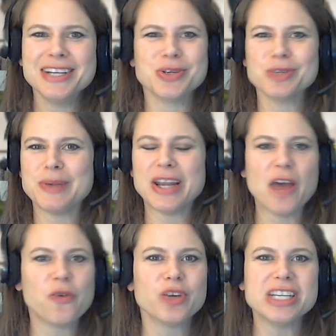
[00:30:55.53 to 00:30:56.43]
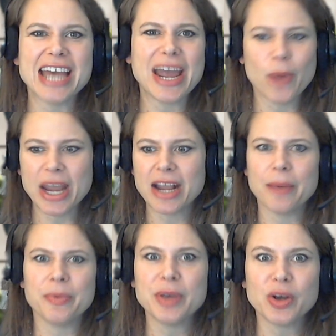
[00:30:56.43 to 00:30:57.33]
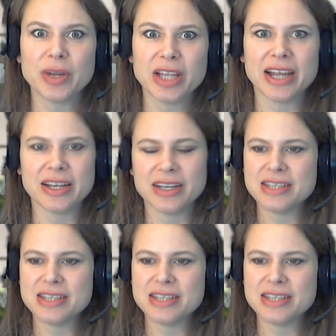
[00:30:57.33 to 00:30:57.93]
don't spend every day, wake up, let me go online.